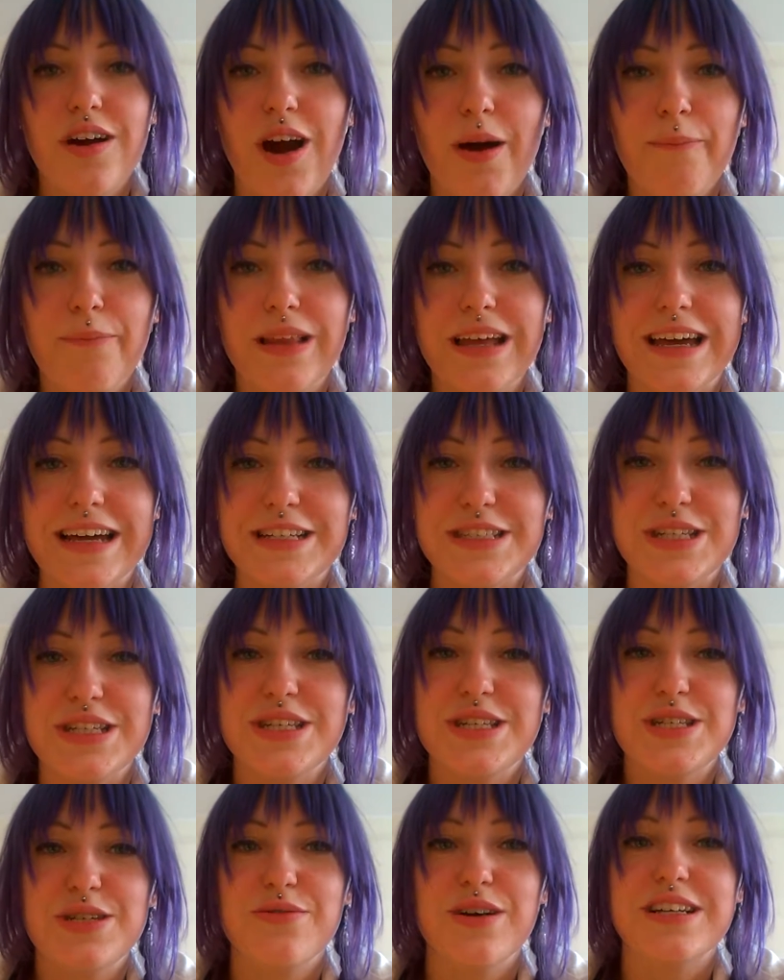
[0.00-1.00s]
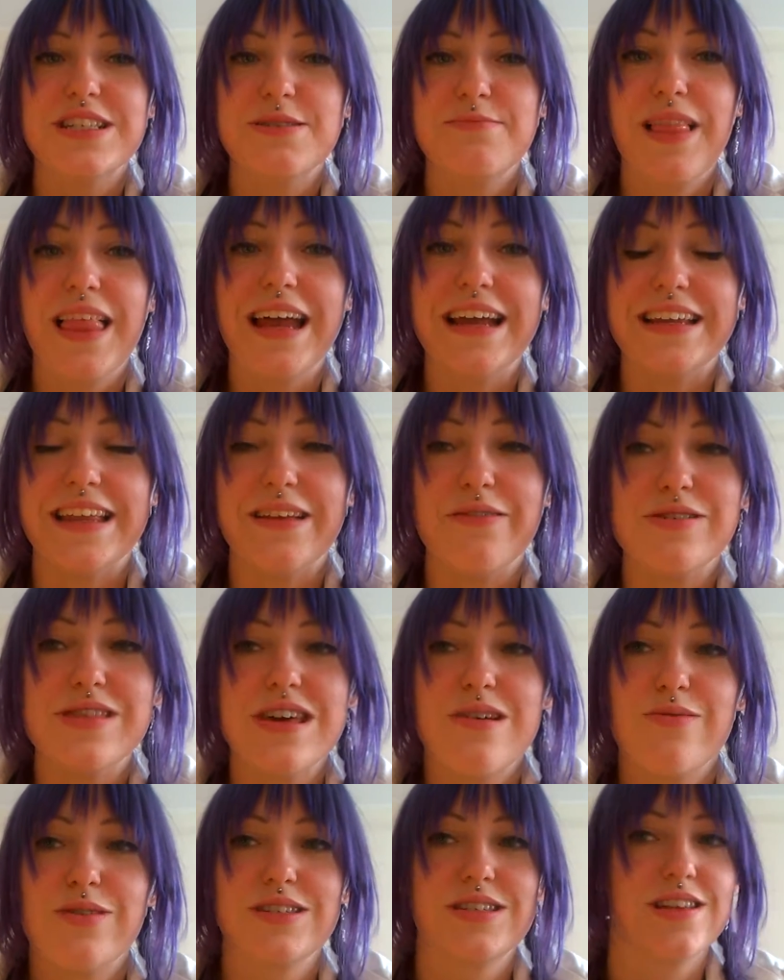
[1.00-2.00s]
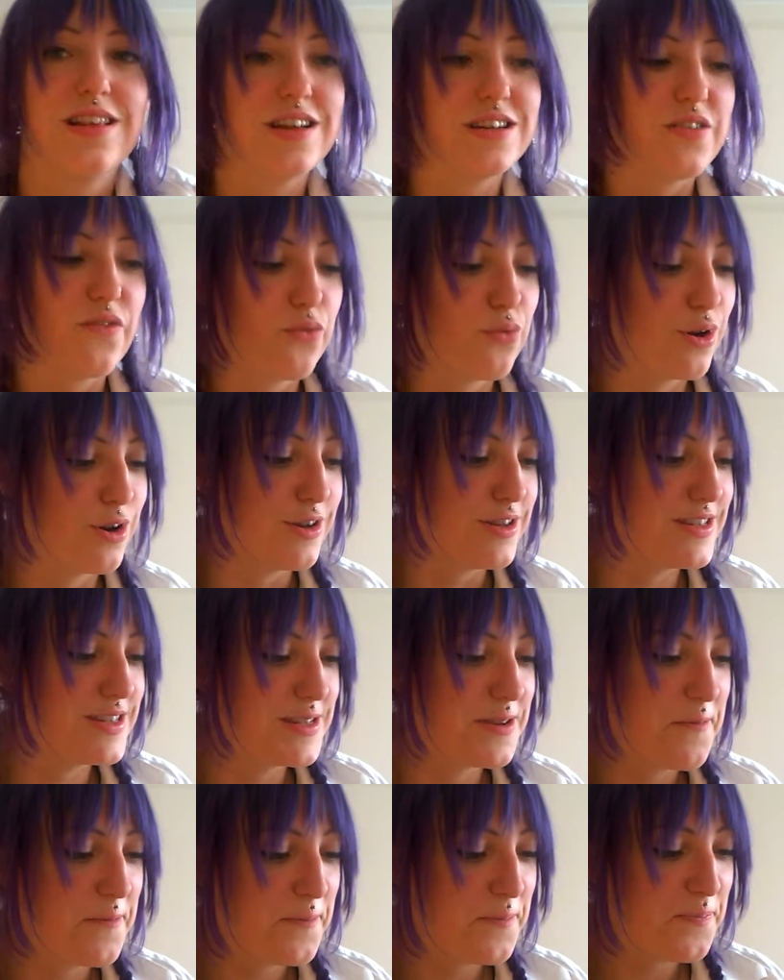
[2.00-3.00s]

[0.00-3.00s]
complicated to explain, and there was a lot of words.